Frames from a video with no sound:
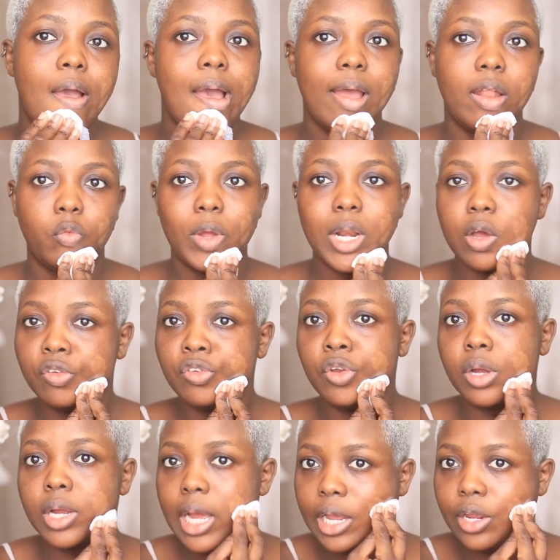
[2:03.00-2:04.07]
and when I was
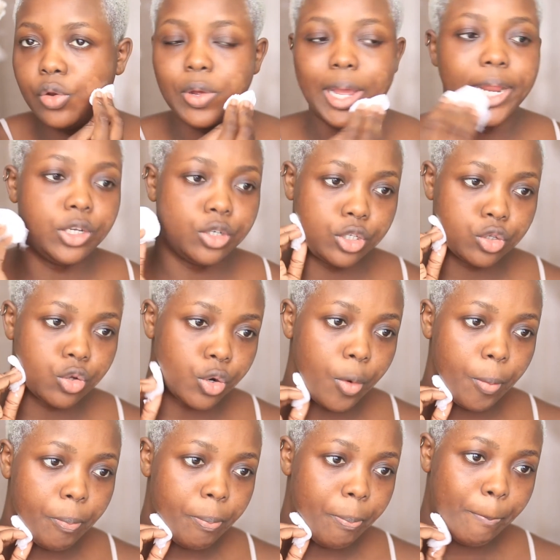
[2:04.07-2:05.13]
younger, you know, I just
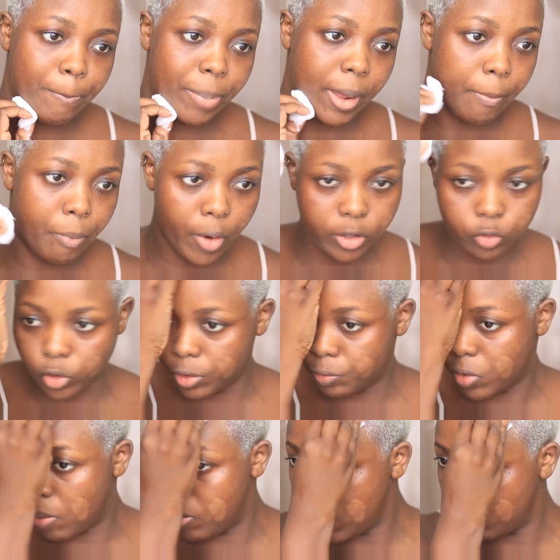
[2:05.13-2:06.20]
couldn't pinpoint what the
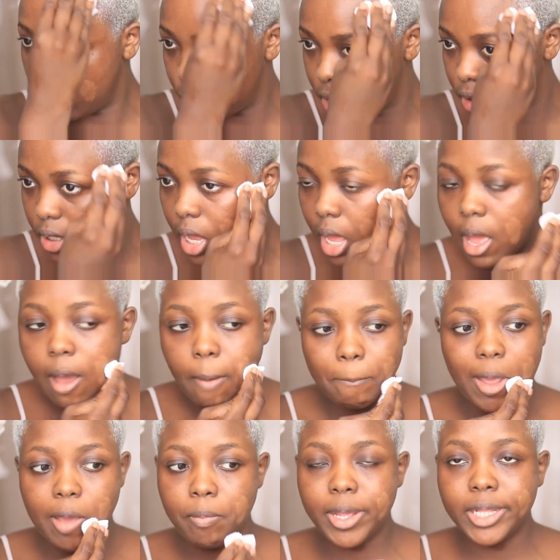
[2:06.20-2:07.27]
problem was.
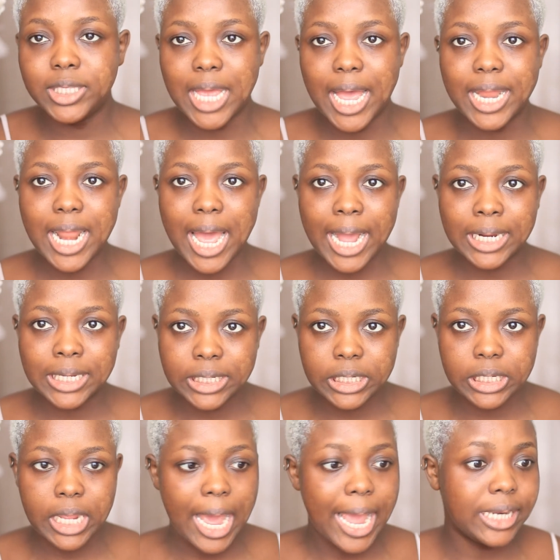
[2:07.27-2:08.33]
My mates had
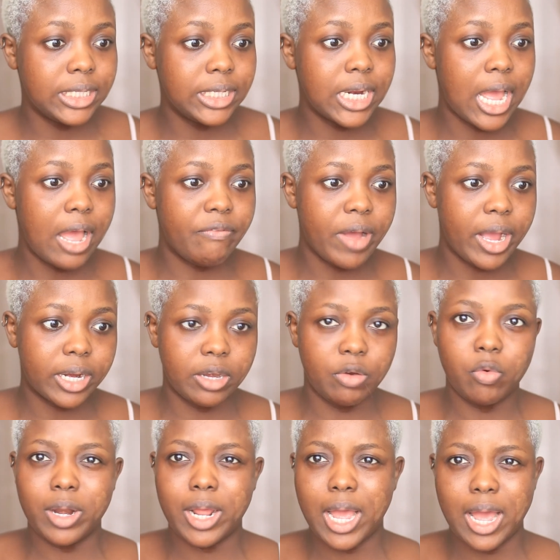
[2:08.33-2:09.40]
acne, I didn't have acne.
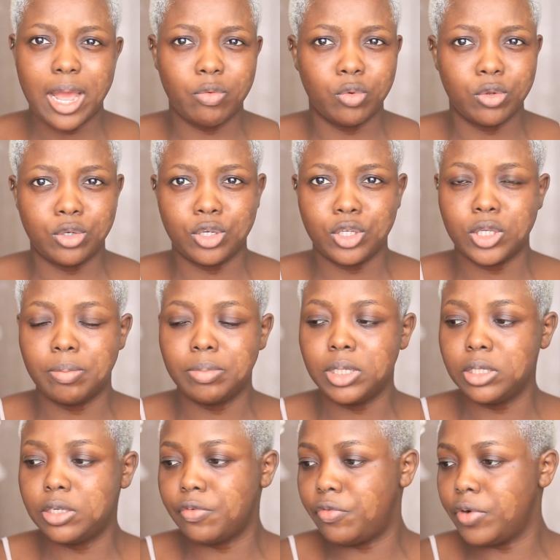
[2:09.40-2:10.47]
What I had was just
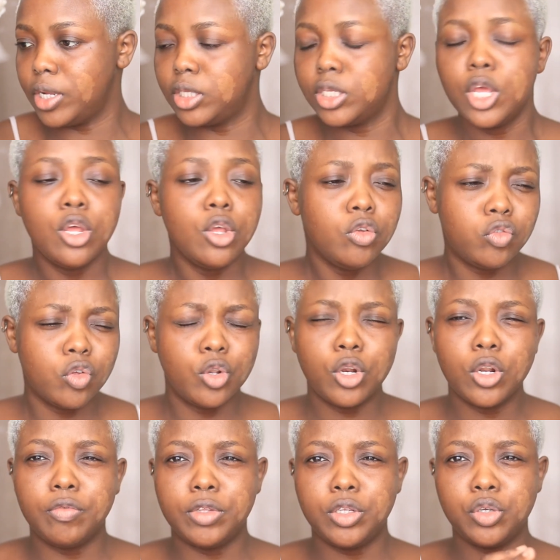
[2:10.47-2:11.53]
something different. So
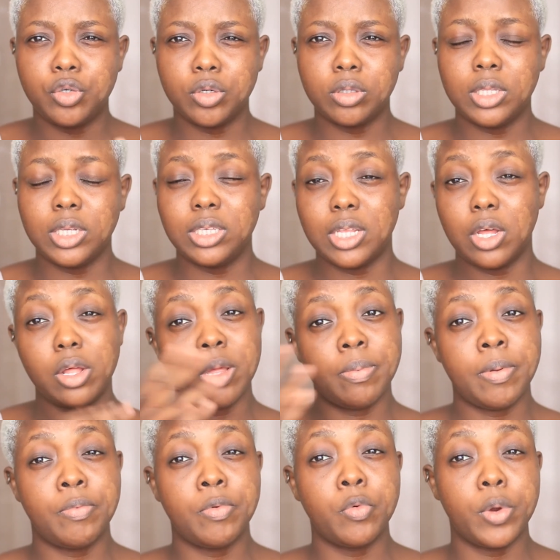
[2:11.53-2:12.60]
none of the usual things that other
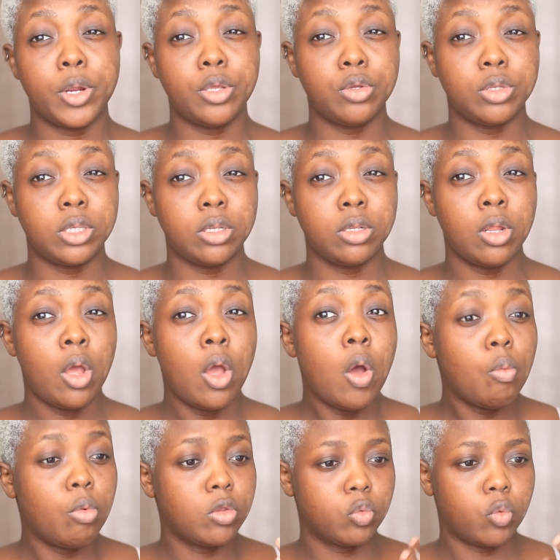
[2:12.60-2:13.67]
people were using
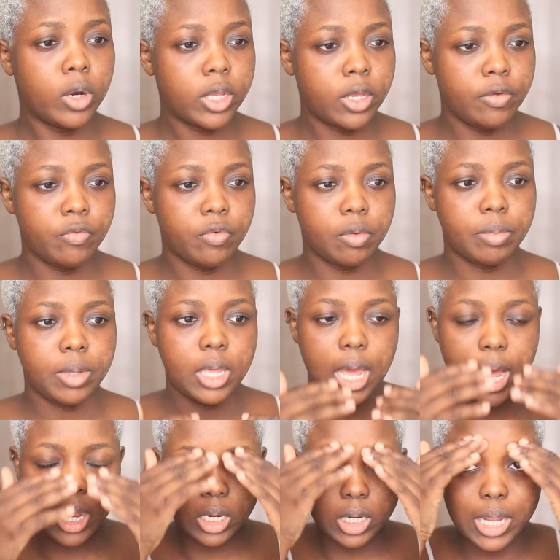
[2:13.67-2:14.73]
was working for me,
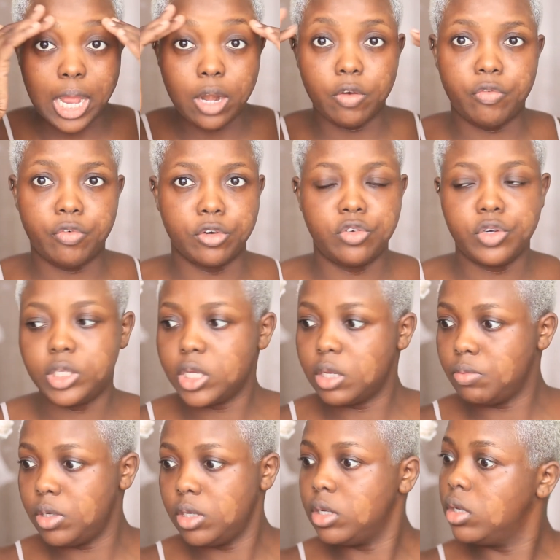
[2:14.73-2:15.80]
and it kind of
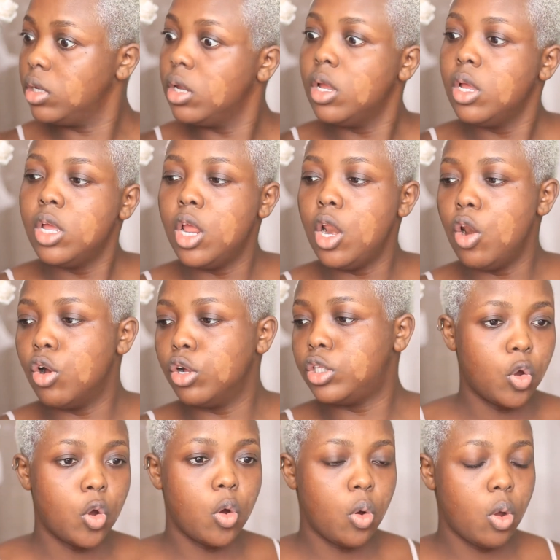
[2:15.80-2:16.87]
frustrated me a lot.
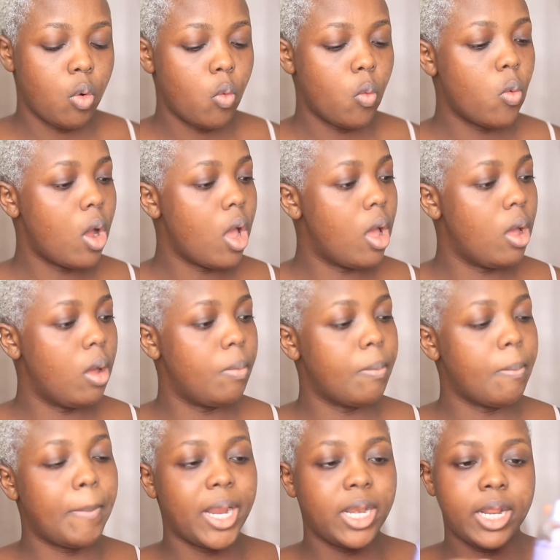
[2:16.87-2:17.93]
So
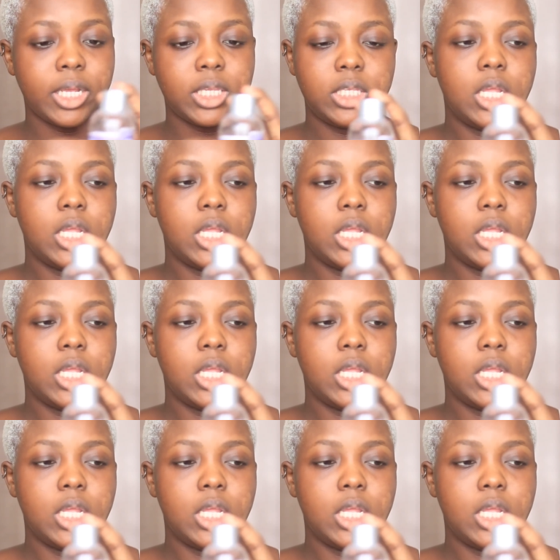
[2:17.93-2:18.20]
my next